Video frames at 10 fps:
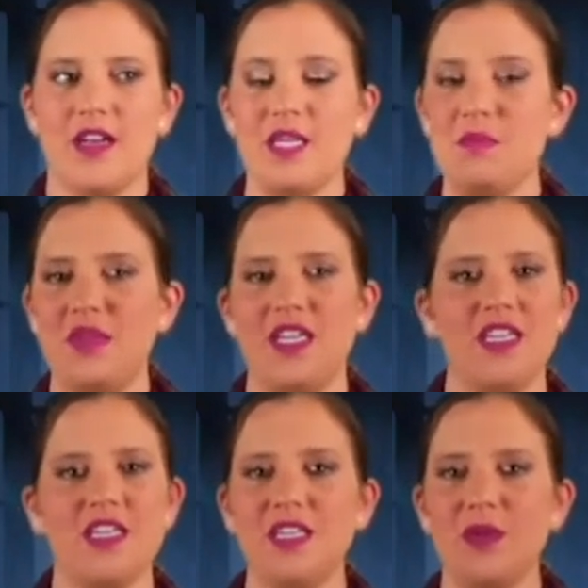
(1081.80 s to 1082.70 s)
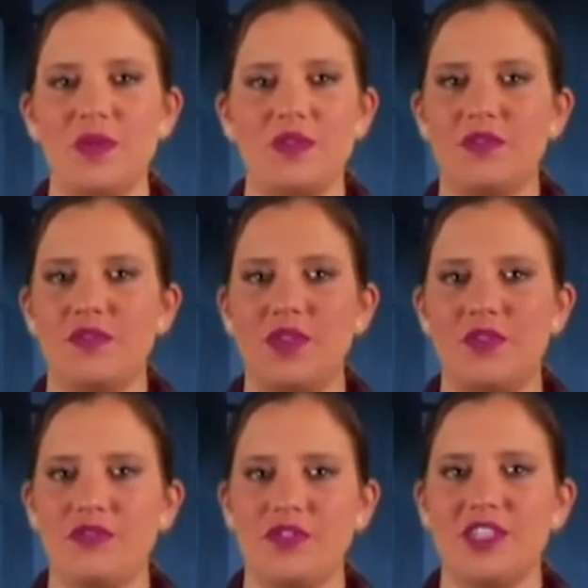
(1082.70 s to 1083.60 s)
immediately one of
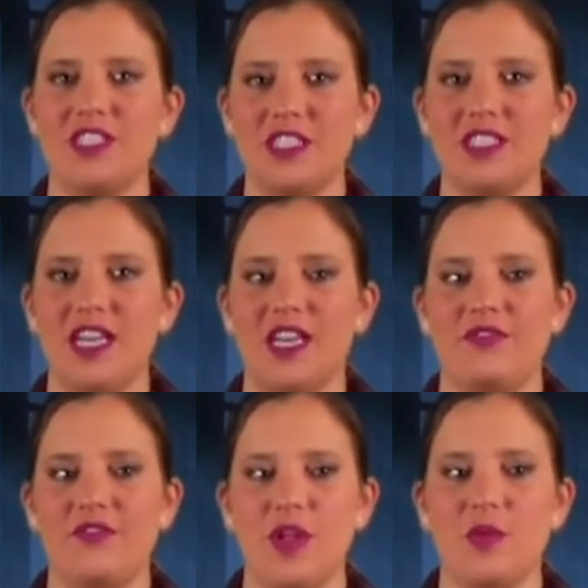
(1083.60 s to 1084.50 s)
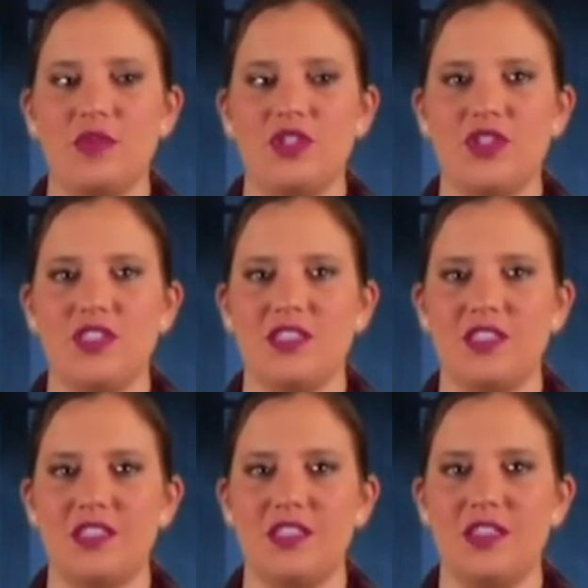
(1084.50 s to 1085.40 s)
the first things that I felt was
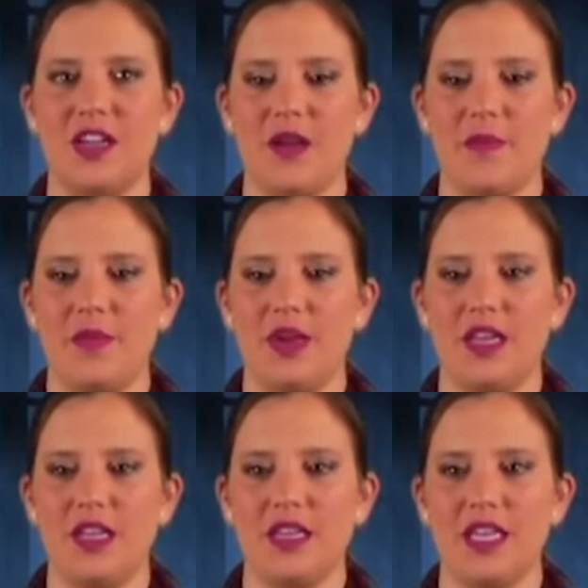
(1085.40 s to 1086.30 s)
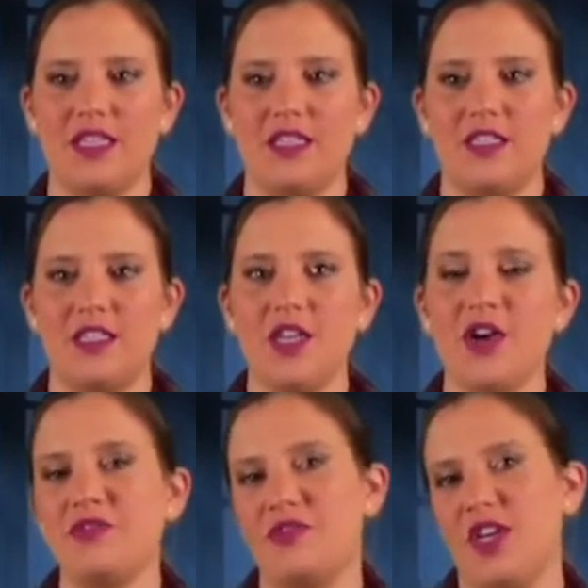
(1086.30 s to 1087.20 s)
just like
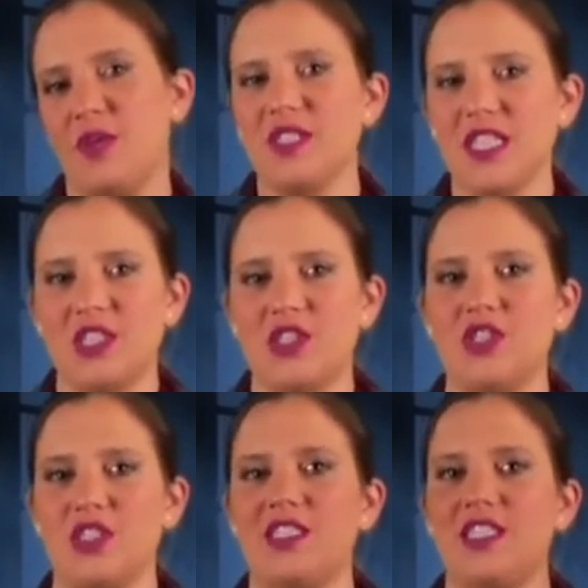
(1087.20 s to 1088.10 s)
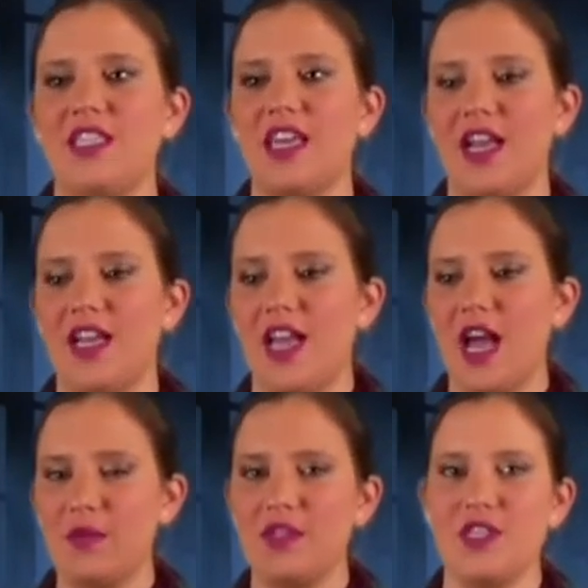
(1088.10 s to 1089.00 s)
comfort. It was like a certainty that
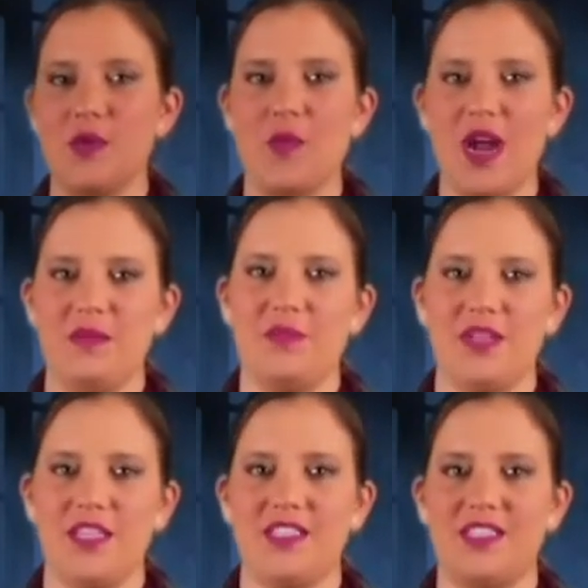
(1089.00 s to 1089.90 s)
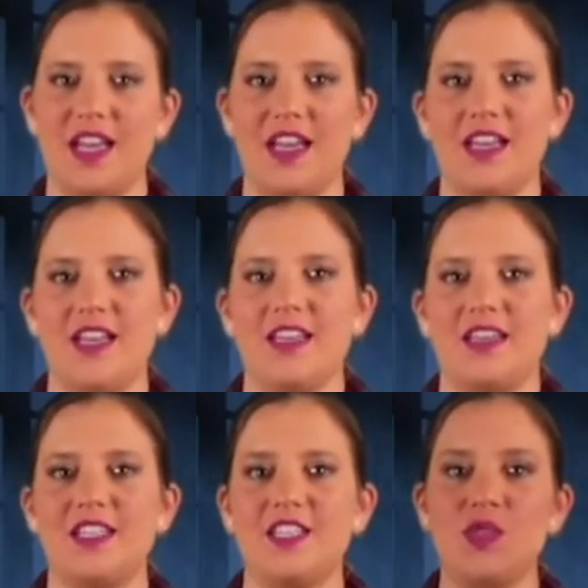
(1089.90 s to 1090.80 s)
I was in the right place, that
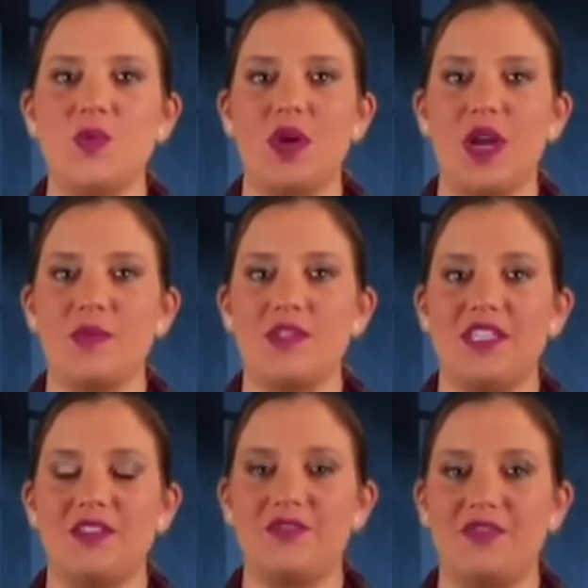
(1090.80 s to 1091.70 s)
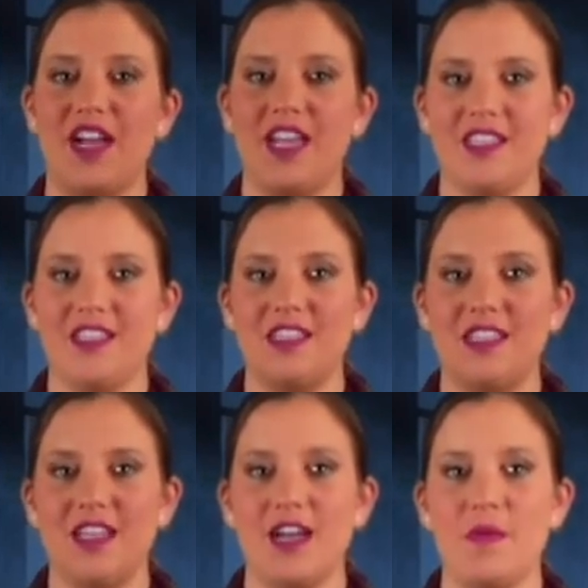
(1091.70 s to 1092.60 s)
this is where I was gonna find
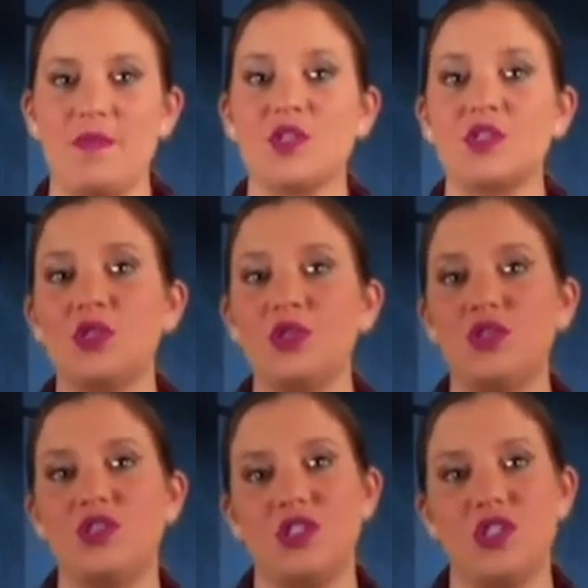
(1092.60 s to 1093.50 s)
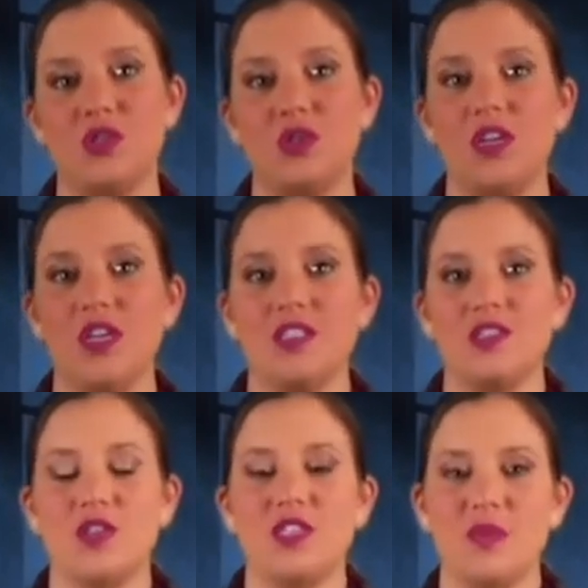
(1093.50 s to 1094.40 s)
the solution to
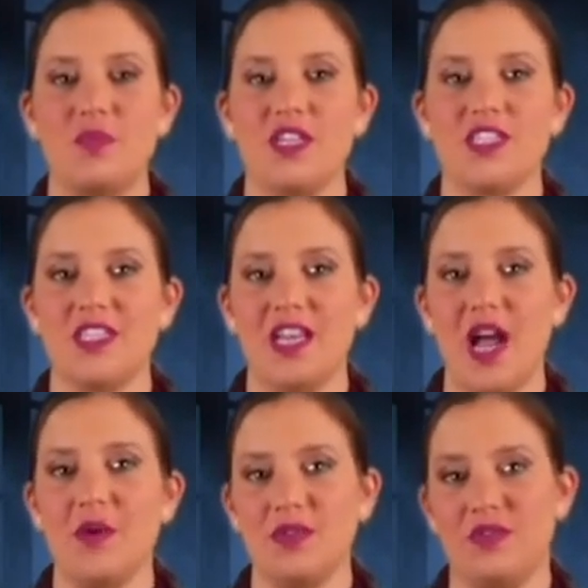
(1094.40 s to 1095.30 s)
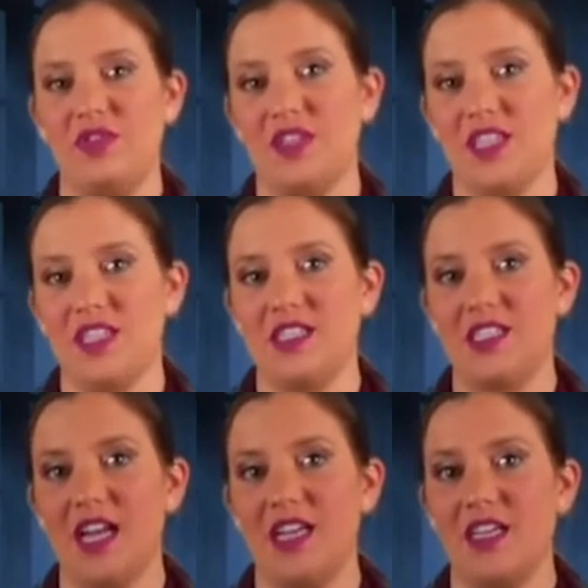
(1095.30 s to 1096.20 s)
the depression that I was feeling
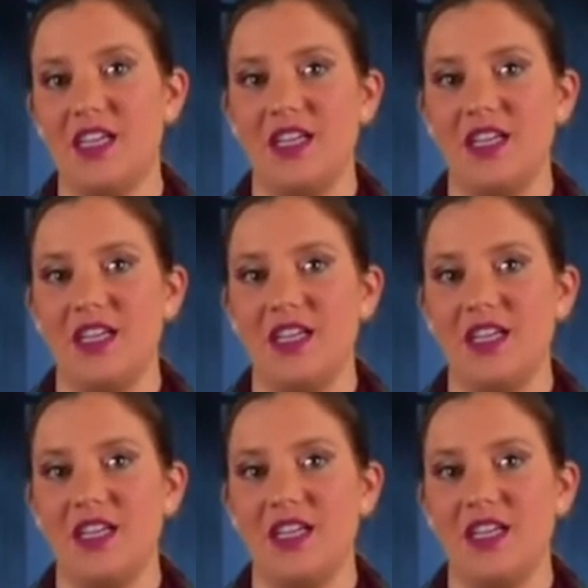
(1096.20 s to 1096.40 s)
inside.